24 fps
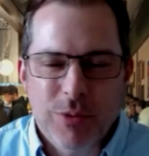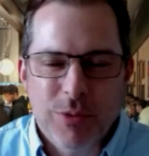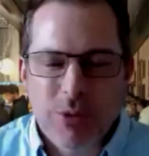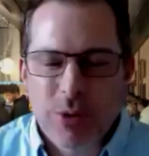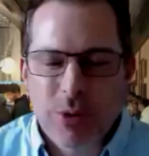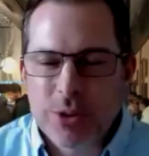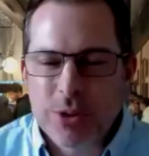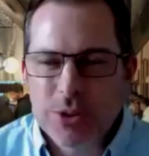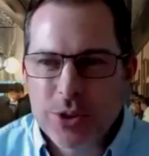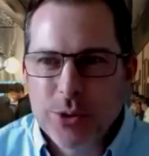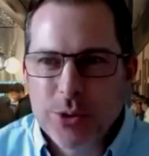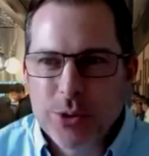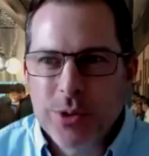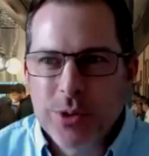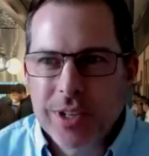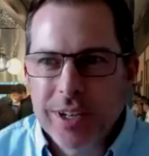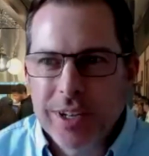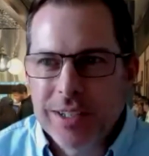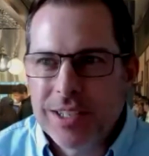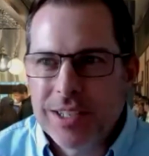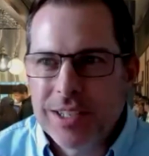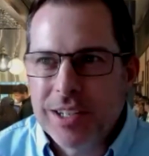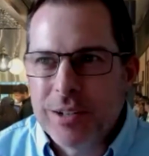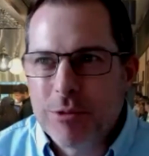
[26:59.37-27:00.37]
throw your 2
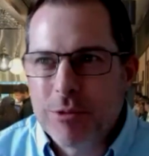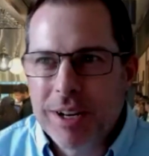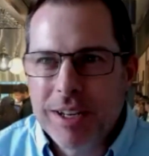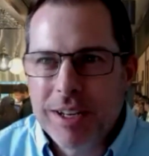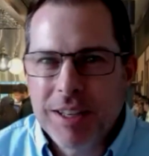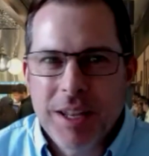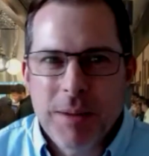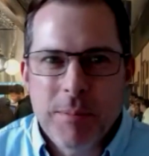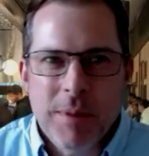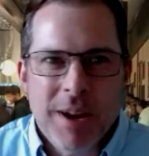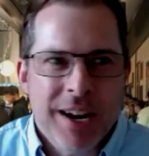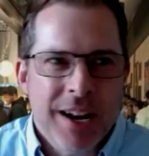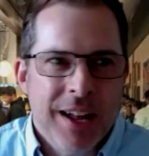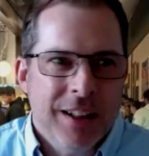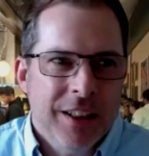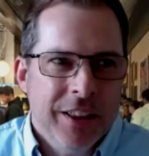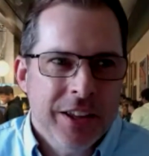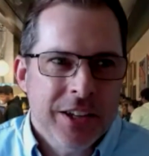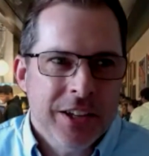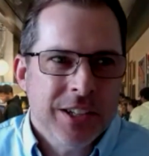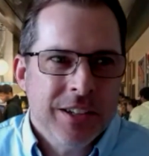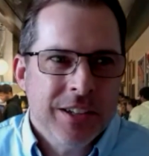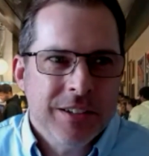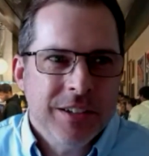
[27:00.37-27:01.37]
cents in, right? They may not
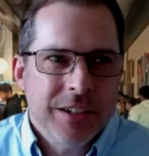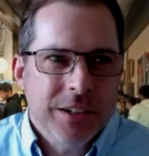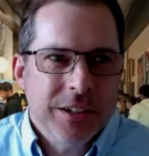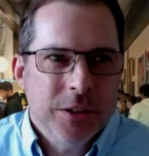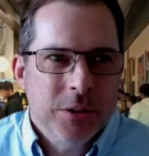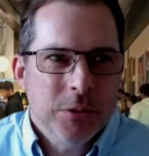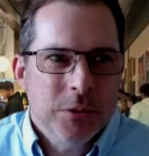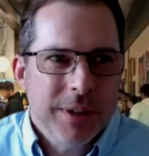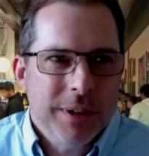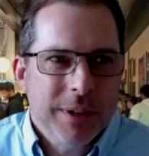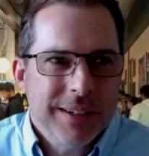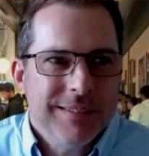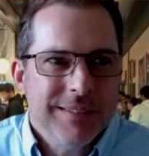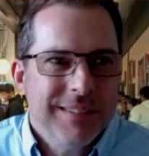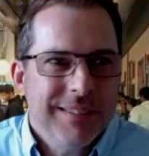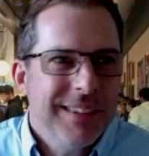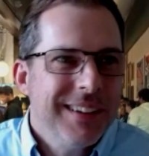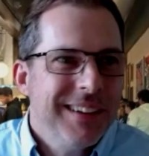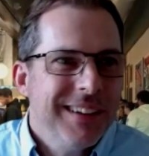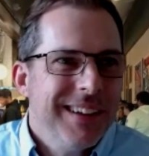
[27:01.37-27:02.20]
listen to you, but